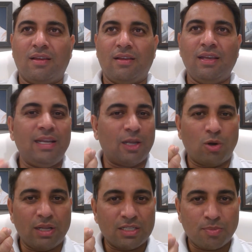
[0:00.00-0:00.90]
he
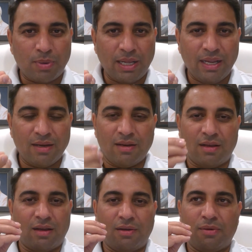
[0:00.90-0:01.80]
cannot explain
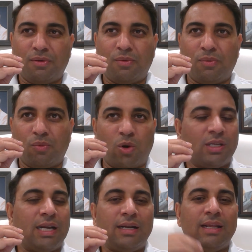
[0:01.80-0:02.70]
what
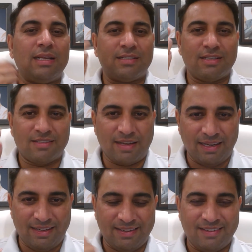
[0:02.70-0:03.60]
that taste is
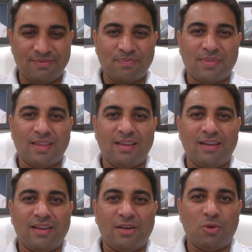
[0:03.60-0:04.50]
like
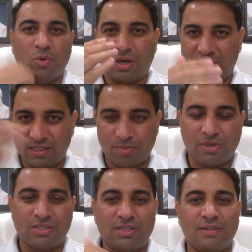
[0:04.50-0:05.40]
to another
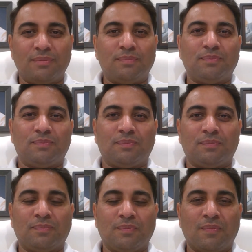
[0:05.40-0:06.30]
person,
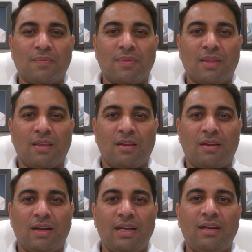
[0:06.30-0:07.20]

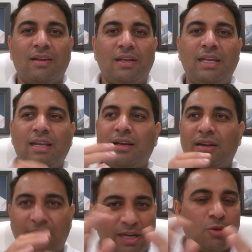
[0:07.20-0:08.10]
right? He can
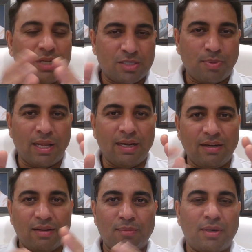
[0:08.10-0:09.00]
try to explain
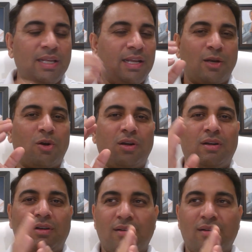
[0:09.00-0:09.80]
it, but he cannot